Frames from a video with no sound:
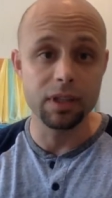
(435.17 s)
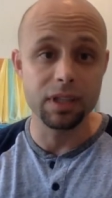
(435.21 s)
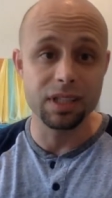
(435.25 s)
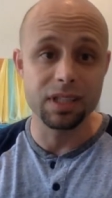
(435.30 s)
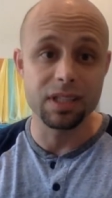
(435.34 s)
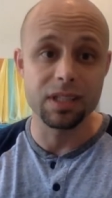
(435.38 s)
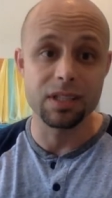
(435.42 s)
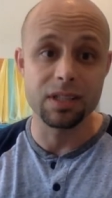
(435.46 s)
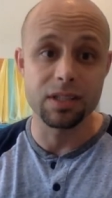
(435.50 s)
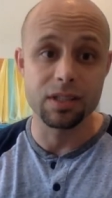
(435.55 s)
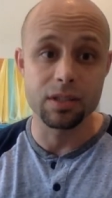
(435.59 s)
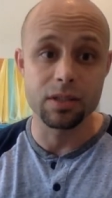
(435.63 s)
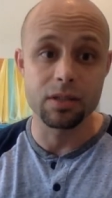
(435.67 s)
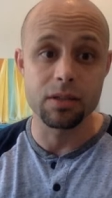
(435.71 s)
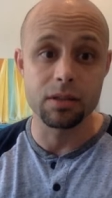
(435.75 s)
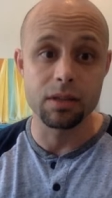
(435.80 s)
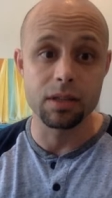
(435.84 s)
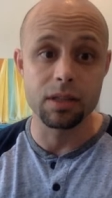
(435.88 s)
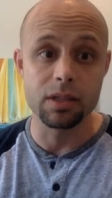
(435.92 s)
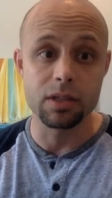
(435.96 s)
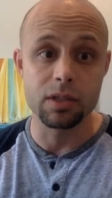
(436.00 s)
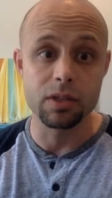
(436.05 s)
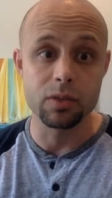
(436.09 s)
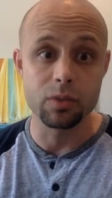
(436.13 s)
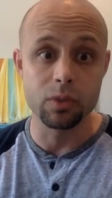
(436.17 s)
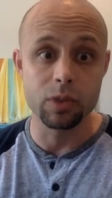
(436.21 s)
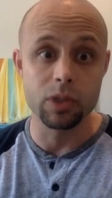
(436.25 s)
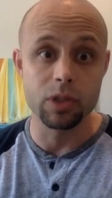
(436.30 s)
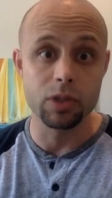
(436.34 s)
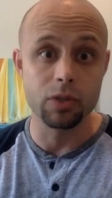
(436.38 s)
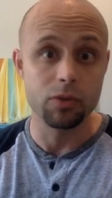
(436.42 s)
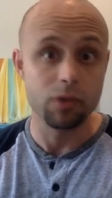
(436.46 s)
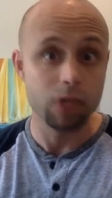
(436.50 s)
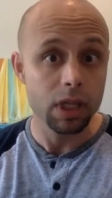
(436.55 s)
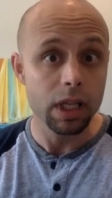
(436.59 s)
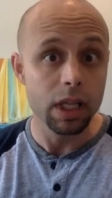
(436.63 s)
This is what
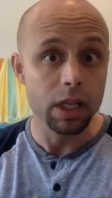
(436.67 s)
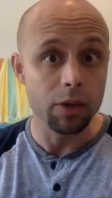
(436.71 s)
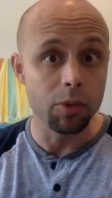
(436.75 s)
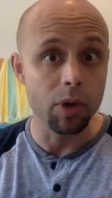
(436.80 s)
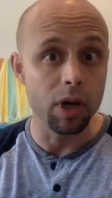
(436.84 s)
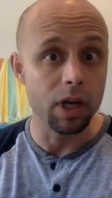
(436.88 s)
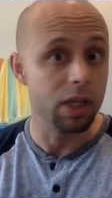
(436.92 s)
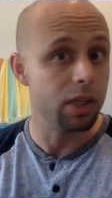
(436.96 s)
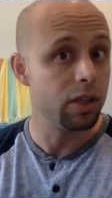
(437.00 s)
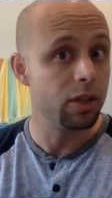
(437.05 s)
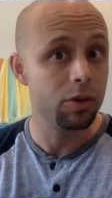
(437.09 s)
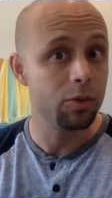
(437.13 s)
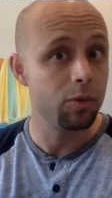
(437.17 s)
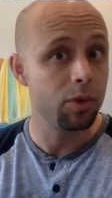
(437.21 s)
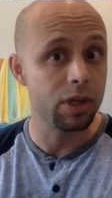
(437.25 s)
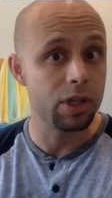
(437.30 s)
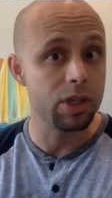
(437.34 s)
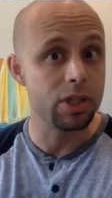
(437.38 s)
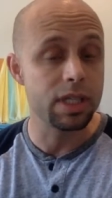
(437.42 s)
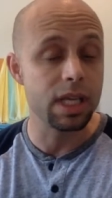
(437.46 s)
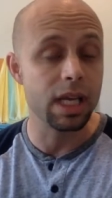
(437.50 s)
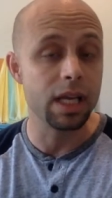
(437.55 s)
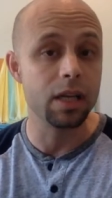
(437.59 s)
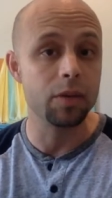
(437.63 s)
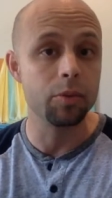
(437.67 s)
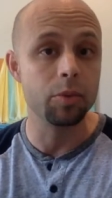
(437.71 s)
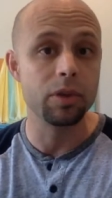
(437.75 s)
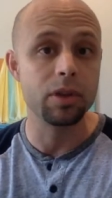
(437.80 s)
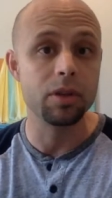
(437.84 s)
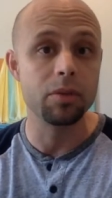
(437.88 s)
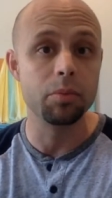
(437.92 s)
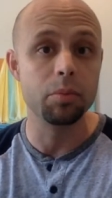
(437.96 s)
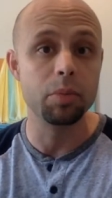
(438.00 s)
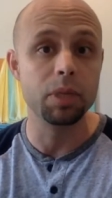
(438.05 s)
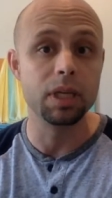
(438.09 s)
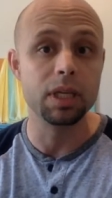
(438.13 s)
you really want. You don't want to just end up with
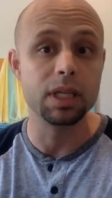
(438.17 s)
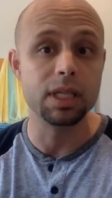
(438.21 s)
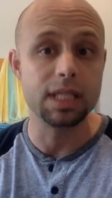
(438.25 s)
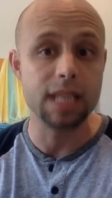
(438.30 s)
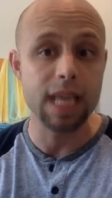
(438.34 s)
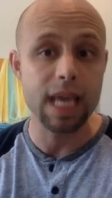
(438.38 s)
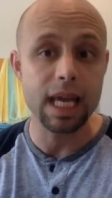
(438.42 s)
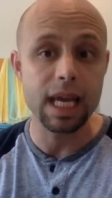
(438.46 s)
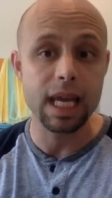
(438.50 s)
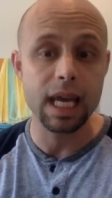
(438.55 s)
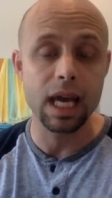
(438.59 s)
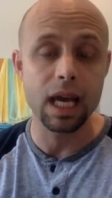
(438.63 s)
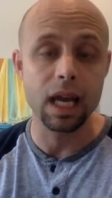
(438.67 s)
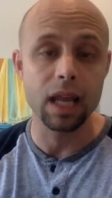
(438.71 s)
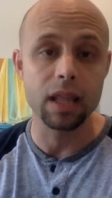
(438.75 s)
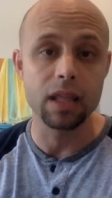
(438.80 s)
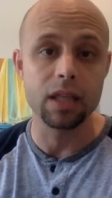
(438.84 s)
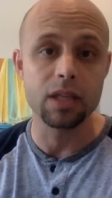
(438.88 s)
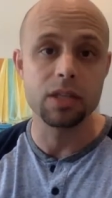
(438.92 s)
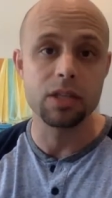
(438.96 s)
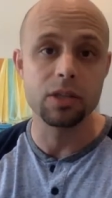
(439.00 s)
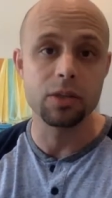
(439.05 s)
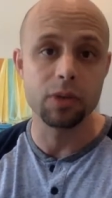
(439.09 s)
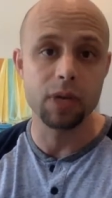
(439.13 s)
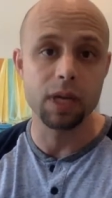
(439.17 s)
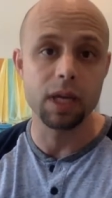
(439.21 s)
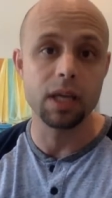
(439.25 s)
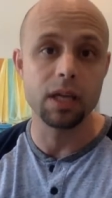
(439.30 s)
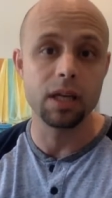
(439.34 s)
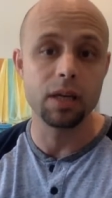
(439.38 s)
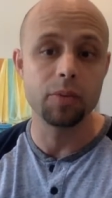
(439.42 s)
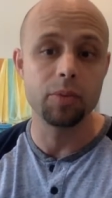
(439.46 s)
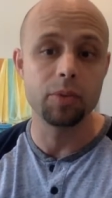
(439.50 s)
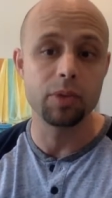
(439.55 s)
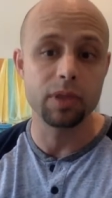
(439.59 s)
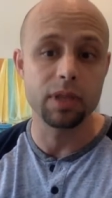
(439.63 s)
a big debt out of this. You want to
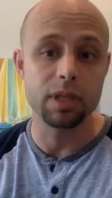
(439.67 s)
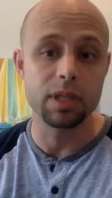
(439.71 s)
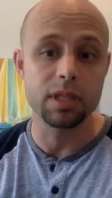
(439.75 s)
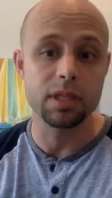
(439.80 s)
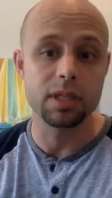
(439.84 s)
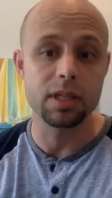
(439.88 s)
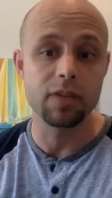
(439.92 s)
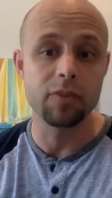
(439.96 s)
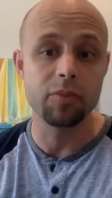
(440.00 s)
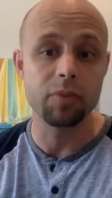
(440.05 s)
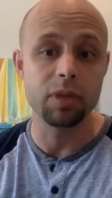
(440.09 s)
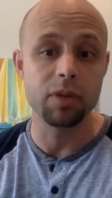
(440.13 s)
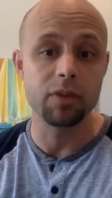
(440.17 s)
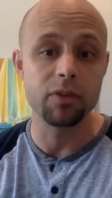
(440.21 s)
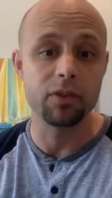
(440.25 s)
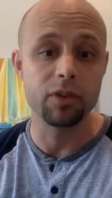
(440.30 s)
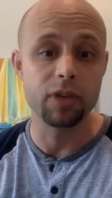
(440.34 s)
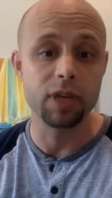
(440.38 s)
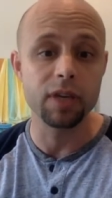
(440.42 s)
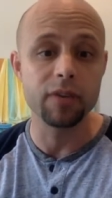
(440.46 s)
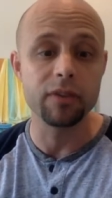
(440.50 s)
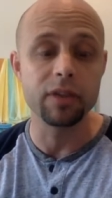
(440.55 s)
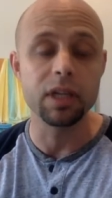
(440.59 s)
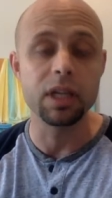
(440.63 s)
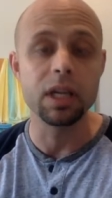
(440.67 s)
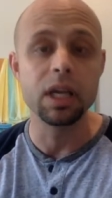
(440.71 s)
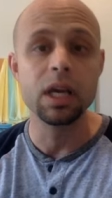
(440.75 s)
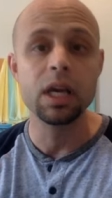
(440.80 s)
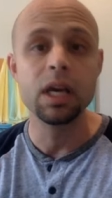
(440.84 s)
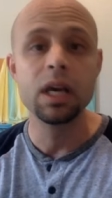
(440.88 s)
end up with this stuff being forgiven.